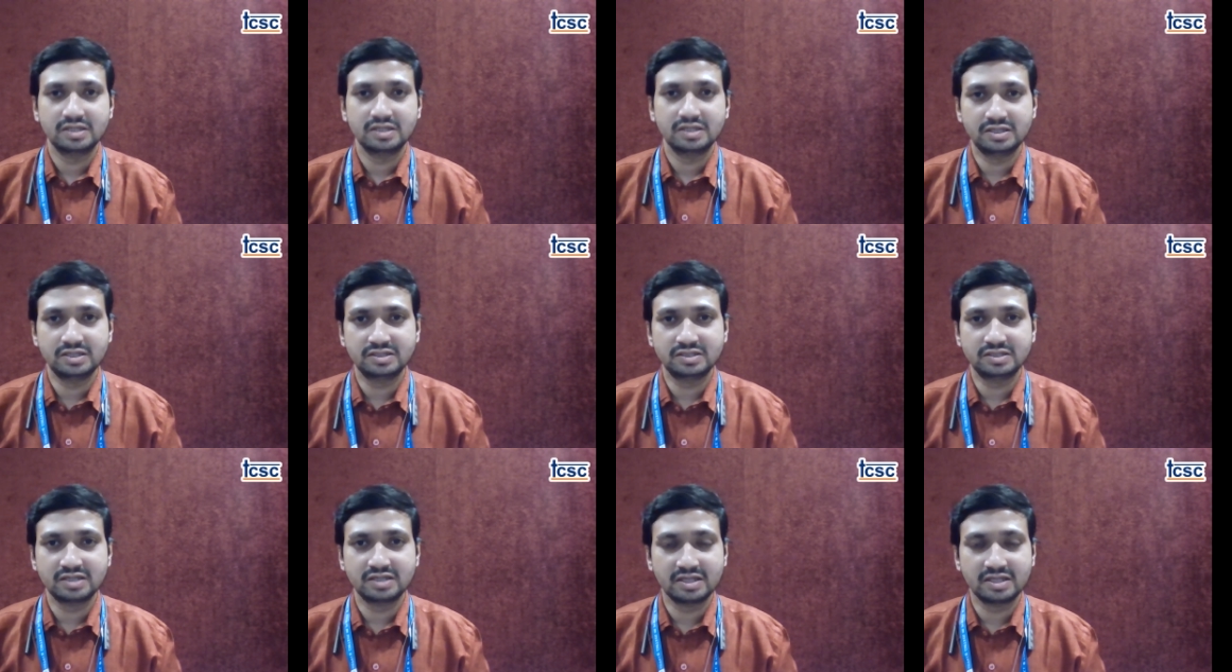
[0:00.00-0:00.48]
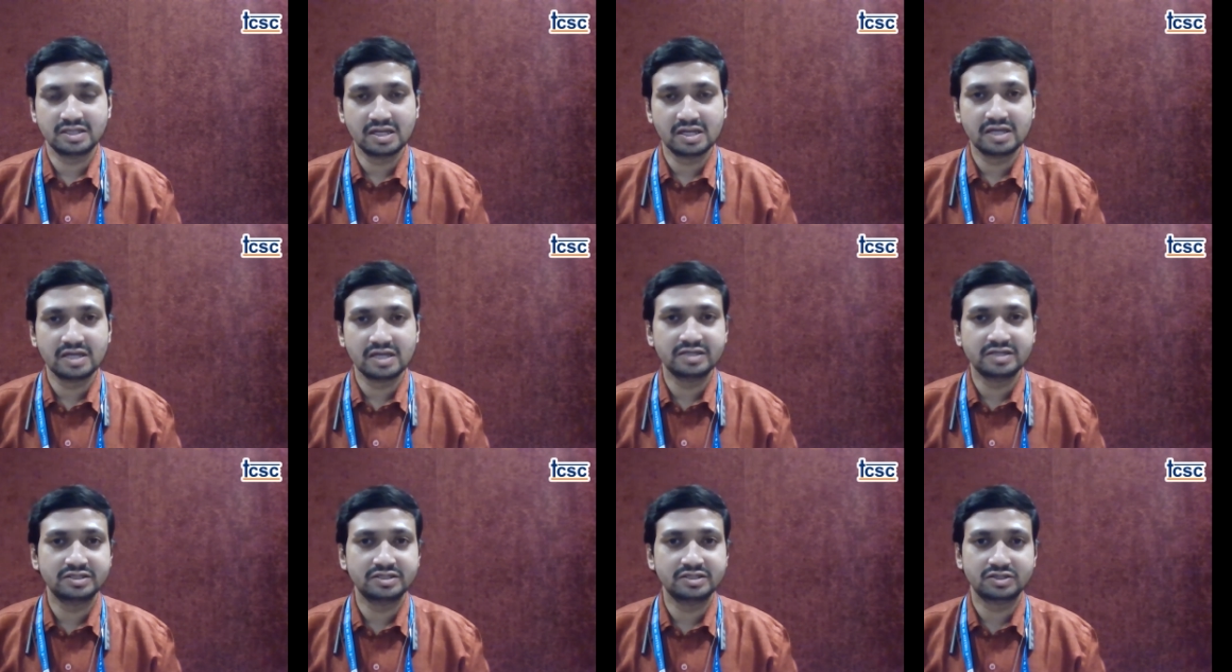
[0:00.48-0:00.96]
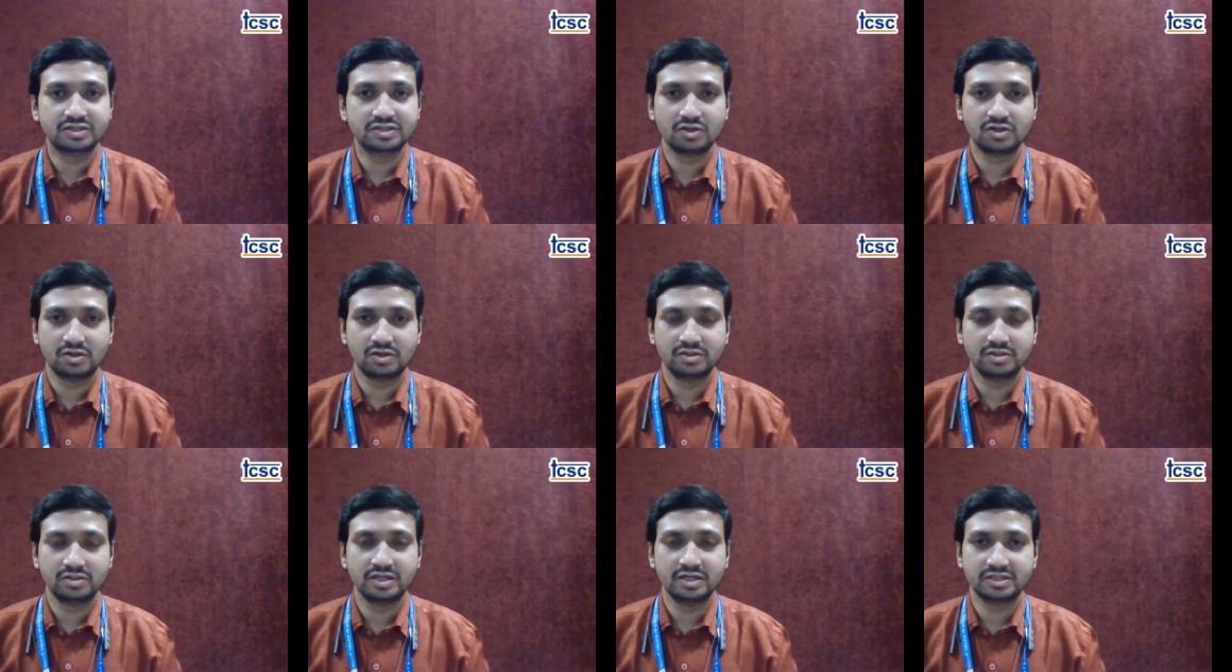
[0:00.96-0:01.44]
is analyzed
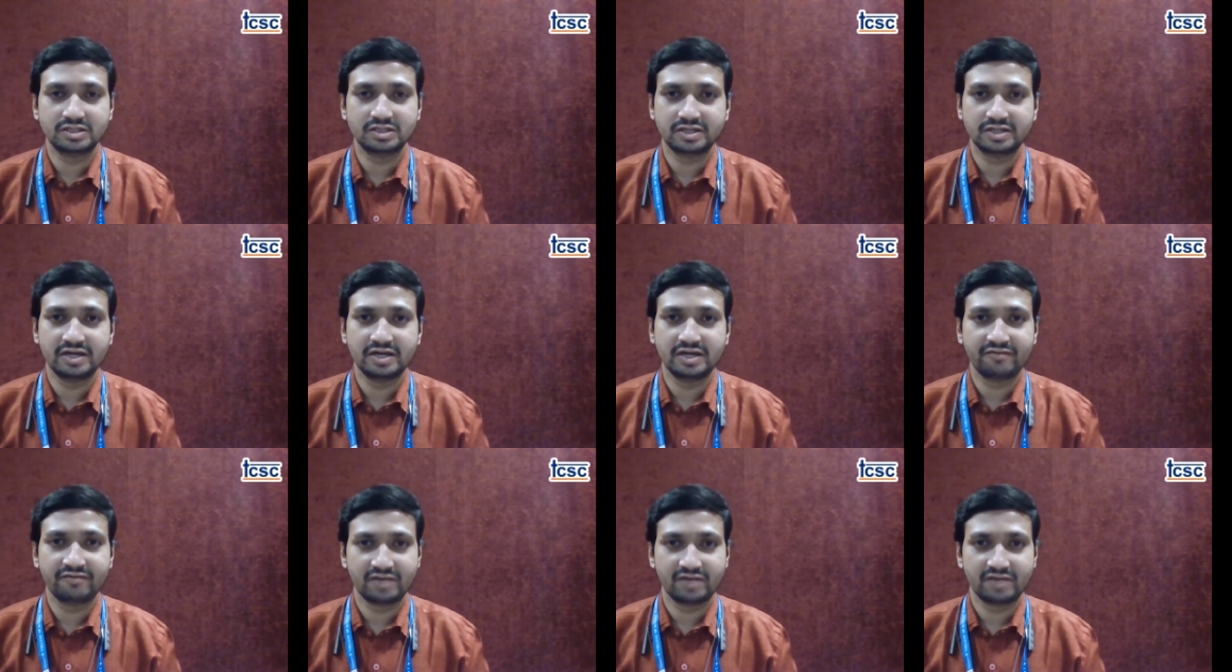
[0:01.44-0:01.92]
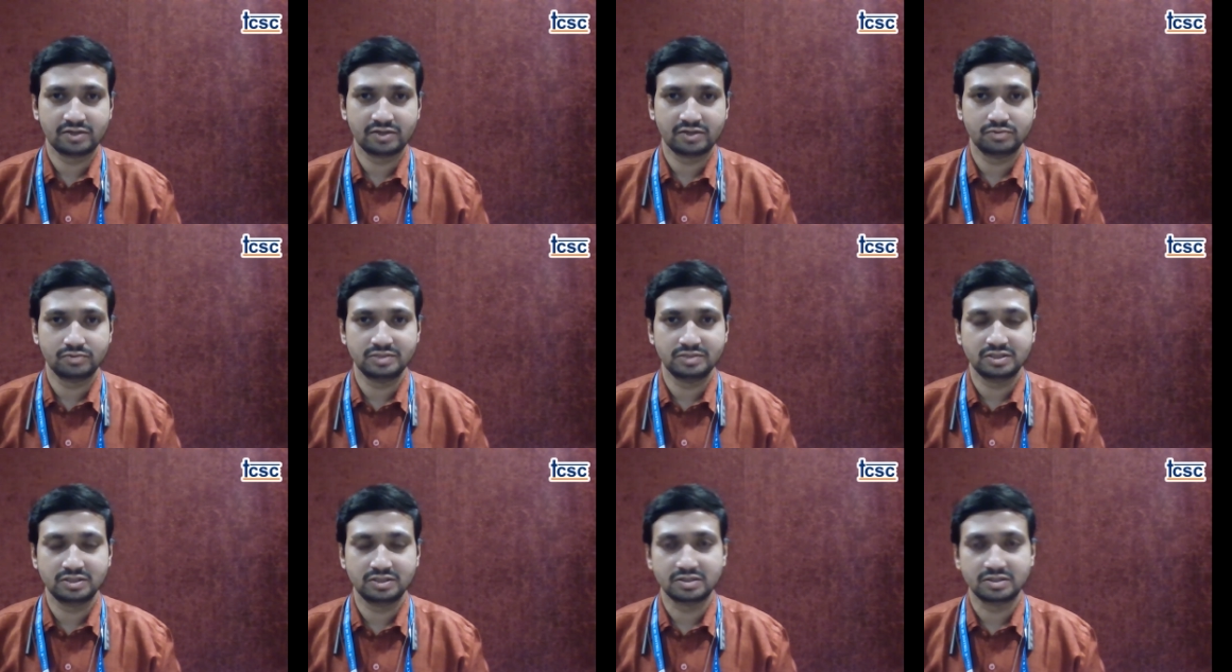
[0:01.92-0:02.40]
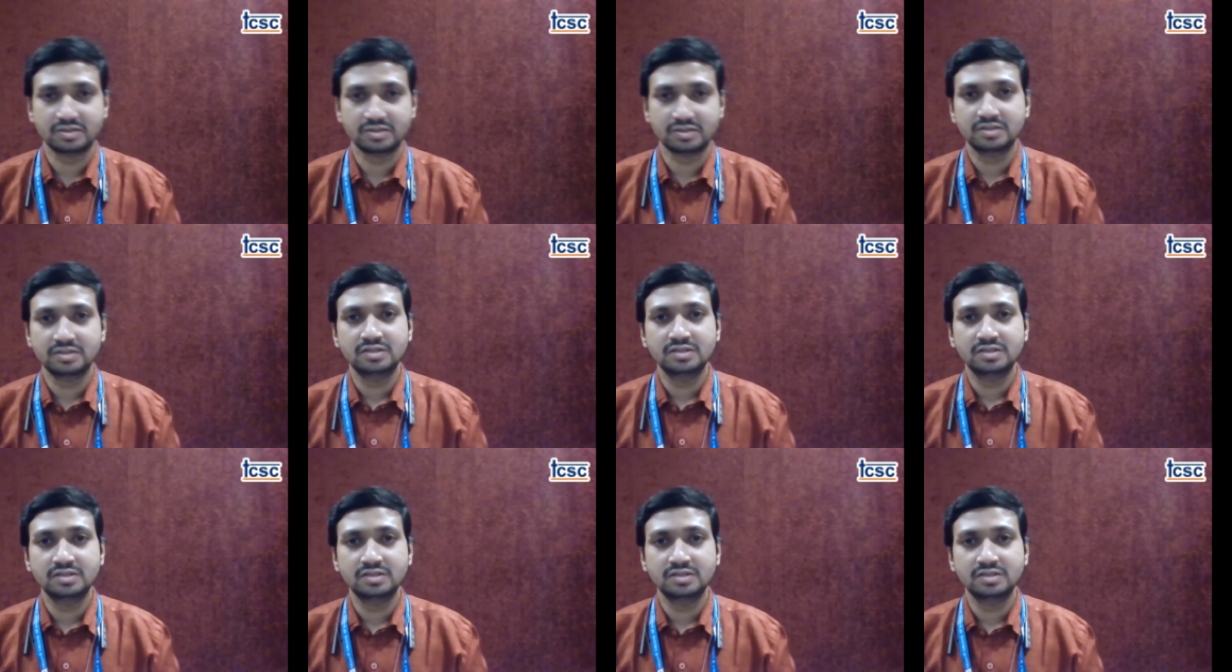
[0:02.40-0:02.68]
on X-ray diffractometer.